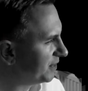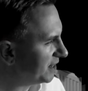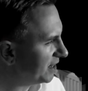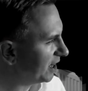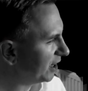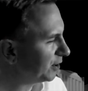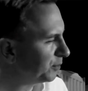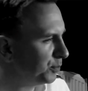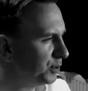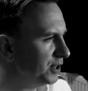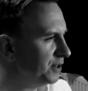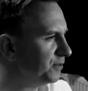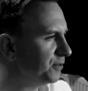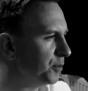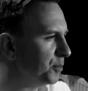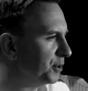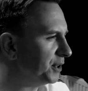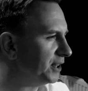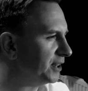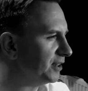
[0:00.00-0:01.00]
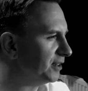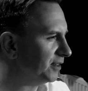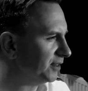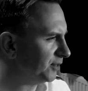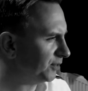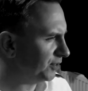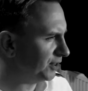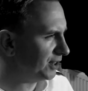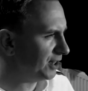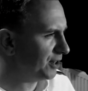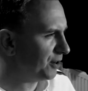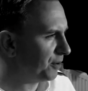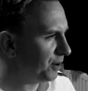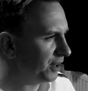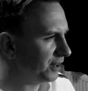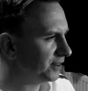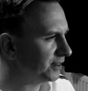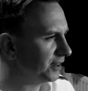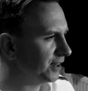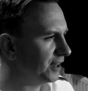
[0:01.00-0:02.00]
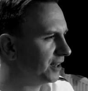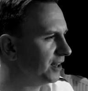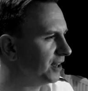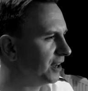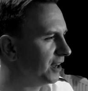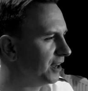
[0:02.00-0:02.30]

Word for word: DSP for beginners video essay.